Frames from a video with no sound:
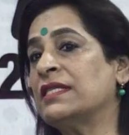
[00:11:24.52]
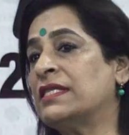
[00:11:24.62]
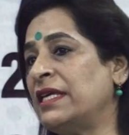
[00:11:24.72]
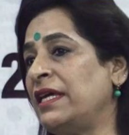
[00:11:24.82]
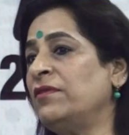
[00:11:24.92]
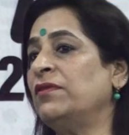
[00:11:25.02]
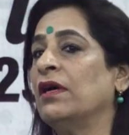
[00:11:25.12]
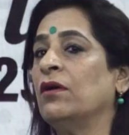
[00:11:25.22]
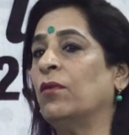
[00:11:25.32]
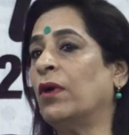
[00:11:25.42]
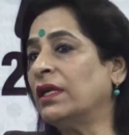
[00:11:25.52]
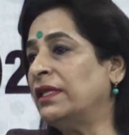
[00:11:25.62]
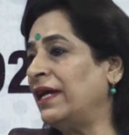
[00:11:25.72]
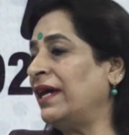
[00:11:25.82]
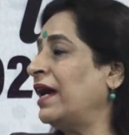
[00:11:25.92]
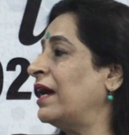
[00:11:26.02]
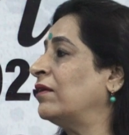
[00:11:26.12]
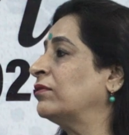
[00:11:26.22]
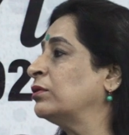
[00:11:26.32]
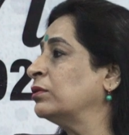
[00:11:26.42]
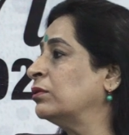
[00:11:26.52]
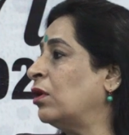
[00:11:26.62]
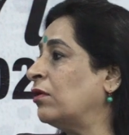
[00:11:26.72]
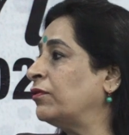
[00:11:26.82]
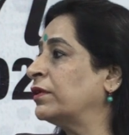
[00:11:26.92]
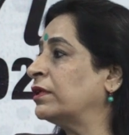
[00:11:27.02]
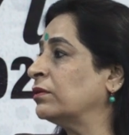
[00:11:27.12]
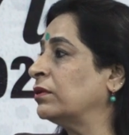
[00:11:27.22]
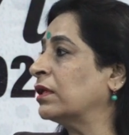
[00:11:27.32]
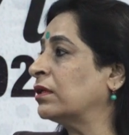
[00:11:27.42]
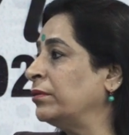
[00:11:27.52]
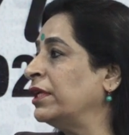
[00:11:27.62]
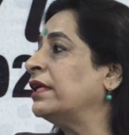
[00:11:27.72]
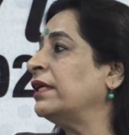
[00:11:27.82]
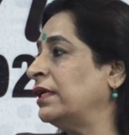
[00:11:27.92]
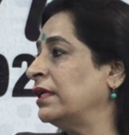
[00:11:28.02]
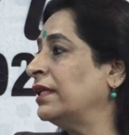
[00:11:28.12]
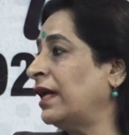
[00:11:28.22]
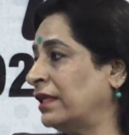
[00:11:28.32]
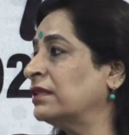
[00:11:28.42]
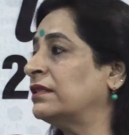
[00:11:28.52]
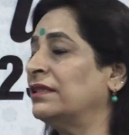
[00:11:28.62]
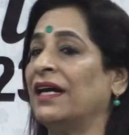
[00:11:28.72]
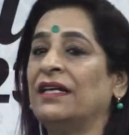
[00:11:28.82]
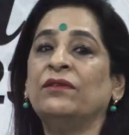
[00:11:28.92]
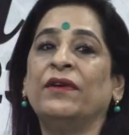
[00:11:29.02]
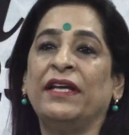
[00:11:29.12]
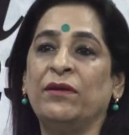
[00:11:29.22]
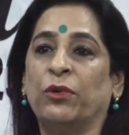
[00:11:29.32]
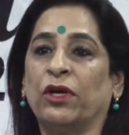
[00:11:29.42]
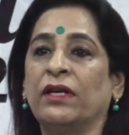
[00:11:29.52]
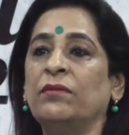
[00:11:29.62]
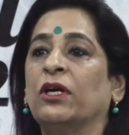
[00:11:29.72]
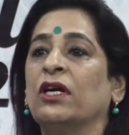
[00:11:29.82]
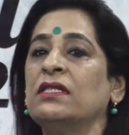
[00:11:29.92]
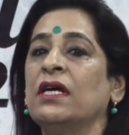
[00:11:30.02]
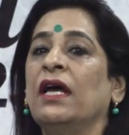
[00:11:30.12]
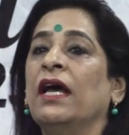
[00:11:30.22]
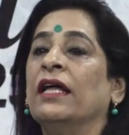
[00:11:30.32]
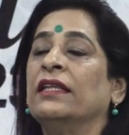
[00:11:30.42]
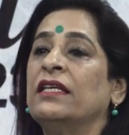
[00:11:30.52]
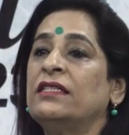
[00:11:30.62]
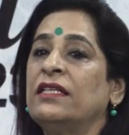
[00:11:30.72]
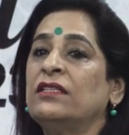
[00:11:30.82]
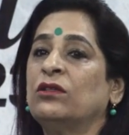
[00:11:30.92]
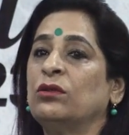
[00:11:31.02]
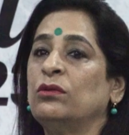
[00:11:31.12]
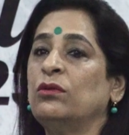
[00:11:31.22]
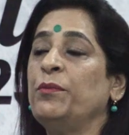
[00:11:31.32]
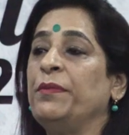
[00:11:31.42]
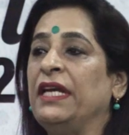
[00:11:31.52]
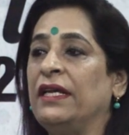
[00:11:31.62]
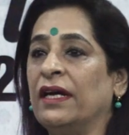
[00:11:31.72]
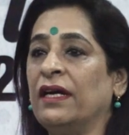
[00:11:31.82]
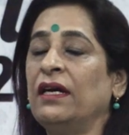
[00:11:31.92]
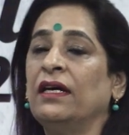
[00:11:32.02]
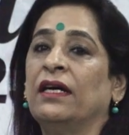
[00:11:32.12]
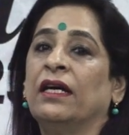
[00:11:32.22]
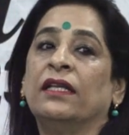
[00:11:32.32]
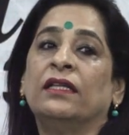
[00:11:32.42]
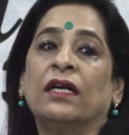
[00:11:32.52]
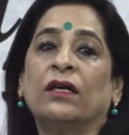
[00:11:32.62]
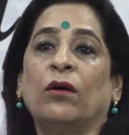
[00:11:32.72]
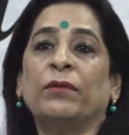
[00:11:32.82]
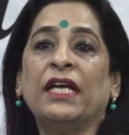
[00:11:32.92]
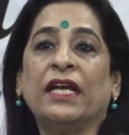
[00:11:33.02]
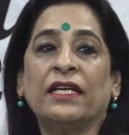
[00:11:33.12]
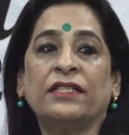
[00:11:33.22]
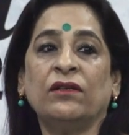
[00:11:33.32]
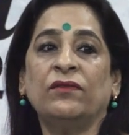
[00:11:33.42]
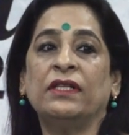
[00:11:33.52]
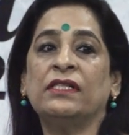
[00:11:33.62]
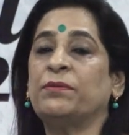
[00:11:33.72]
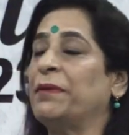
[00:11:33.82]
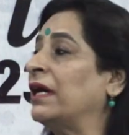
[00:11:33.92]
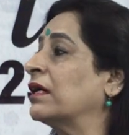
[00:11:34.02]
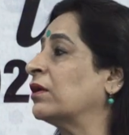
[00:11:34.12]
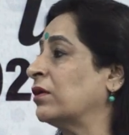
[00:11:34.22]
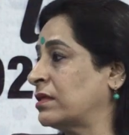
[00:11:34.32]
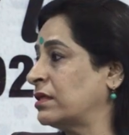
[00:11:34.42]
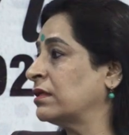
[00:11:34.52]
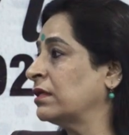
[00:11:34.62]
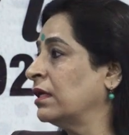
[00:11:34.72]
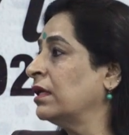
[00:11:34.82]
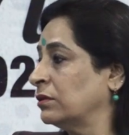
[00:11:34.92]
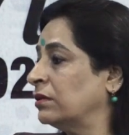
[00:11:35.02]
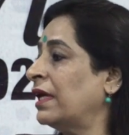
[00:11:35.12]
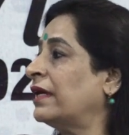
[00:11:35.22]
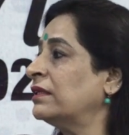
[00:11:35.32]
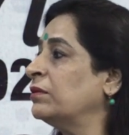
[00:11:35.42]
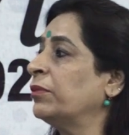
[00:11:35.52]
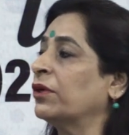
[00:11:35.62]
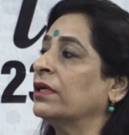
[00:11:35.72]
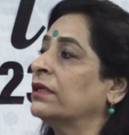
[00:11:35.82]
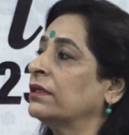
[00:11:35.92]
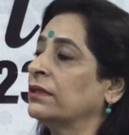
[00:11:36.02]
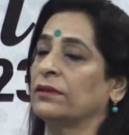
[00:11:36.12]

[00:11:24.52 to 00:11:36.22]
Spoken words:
conceive what they have to offer to the community. That is very important, because this is through media the communication will spread across. So that is important.